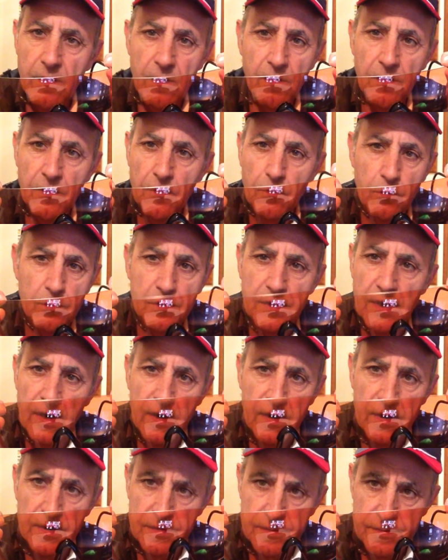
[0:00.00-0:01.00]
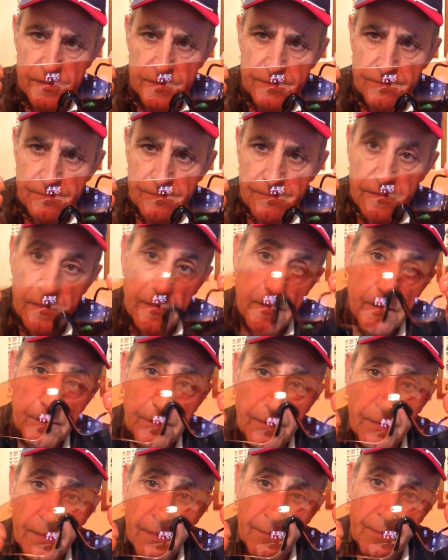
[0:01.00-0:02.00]
on all days
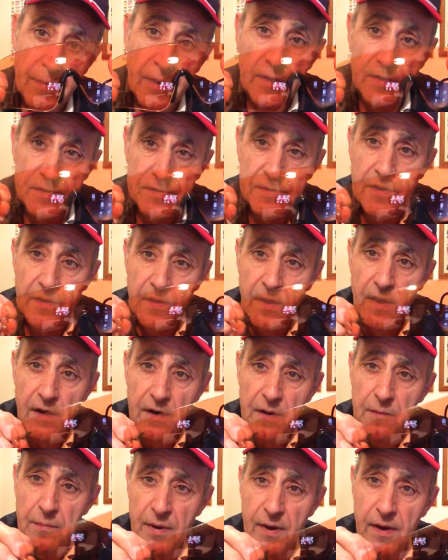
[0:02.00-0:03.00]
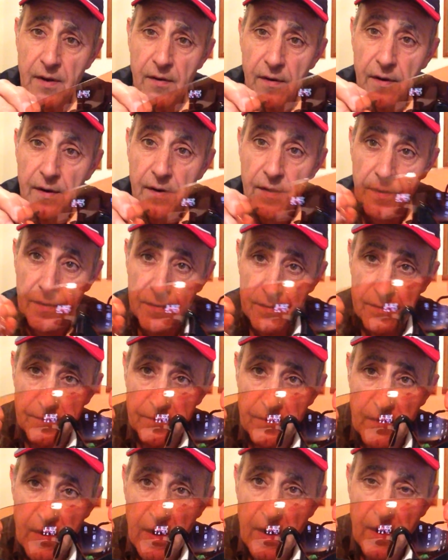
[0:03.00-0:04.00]
because they're the only pair I own.
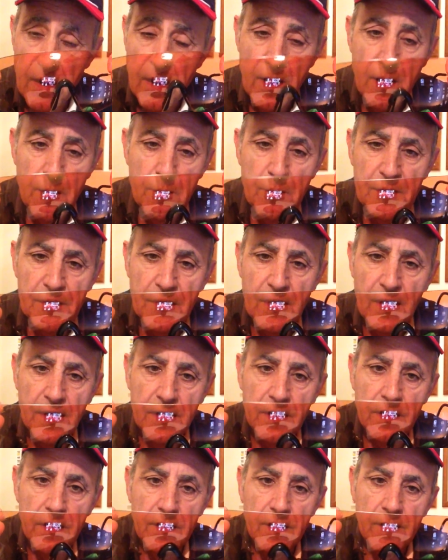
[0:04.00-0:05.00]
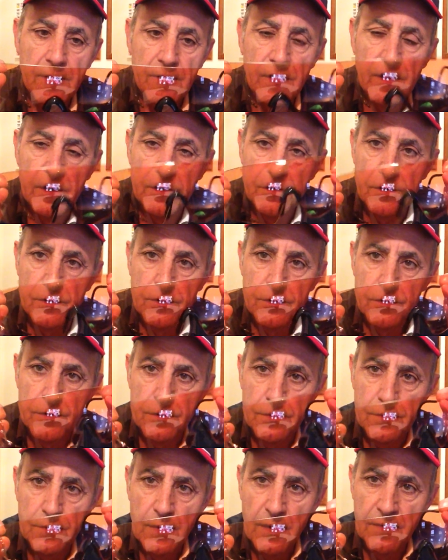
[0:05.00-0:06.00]
But they
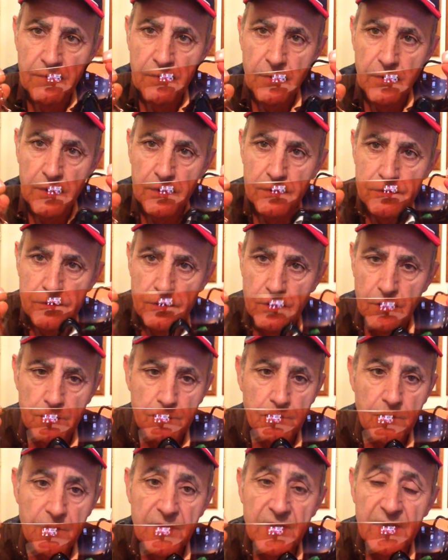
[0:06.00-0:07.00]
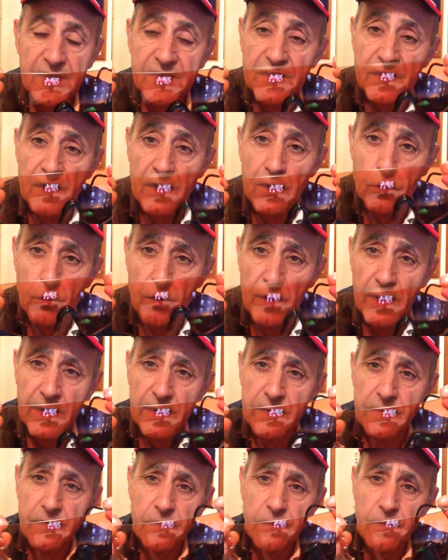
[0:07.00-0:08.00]
do a very good job. They're single
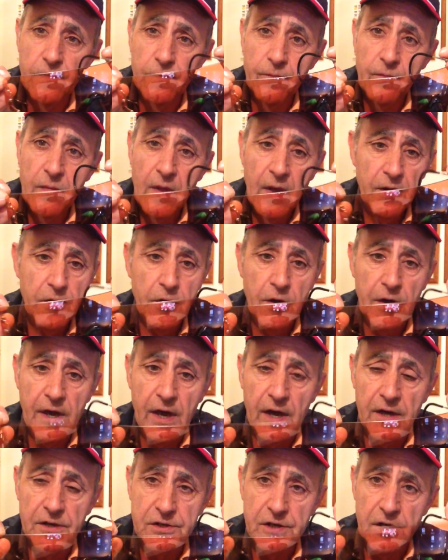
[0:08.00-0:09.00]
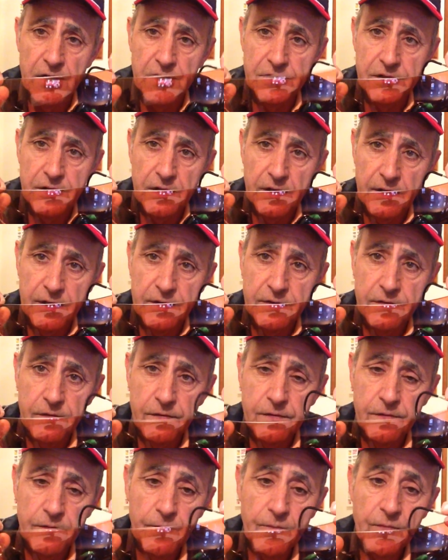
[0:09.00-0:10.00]
lens, you can't change the
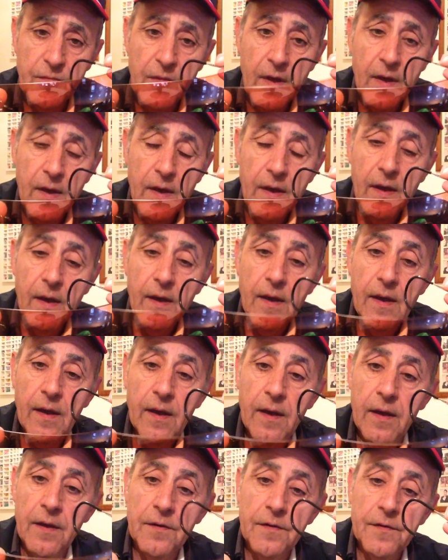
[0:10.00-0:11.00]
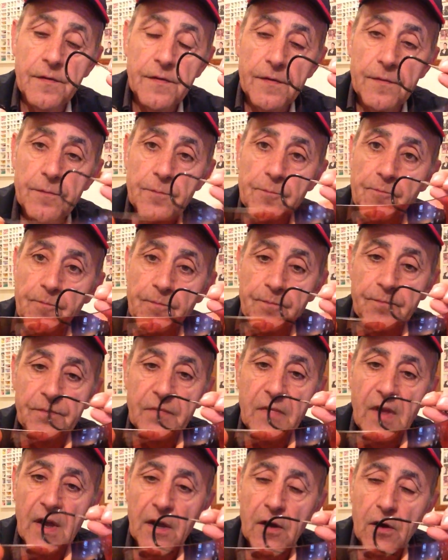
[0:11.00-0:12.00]
lenses, and
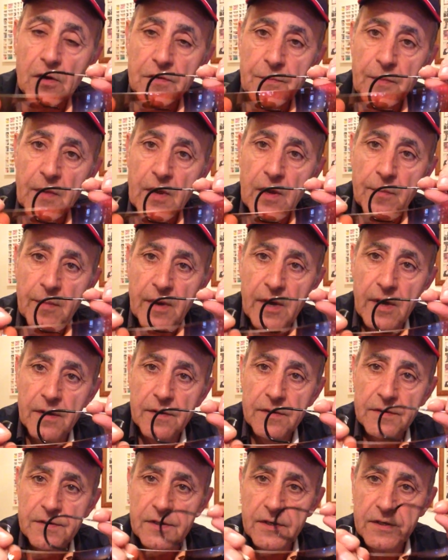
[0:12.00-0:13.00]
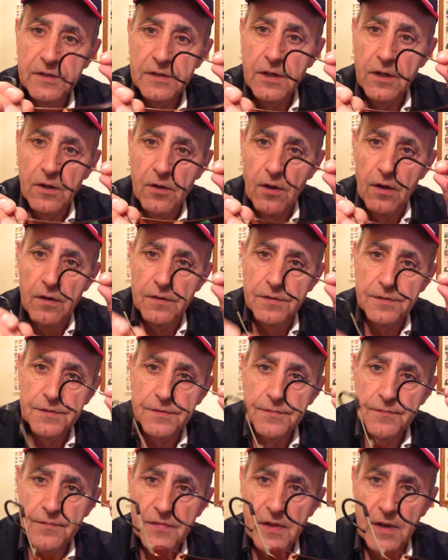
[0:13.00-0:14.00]
they cost me about
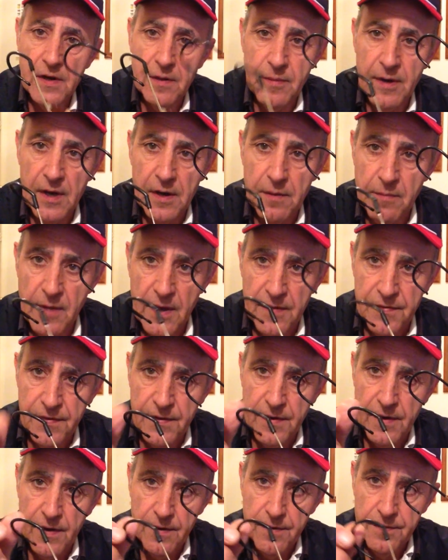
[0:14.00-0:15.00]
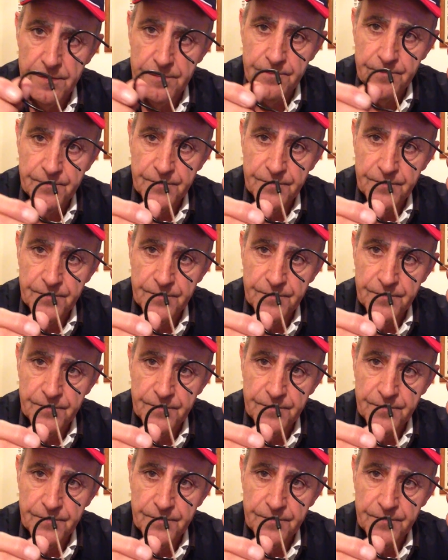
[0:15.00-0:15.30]
$60. Then about a month ago,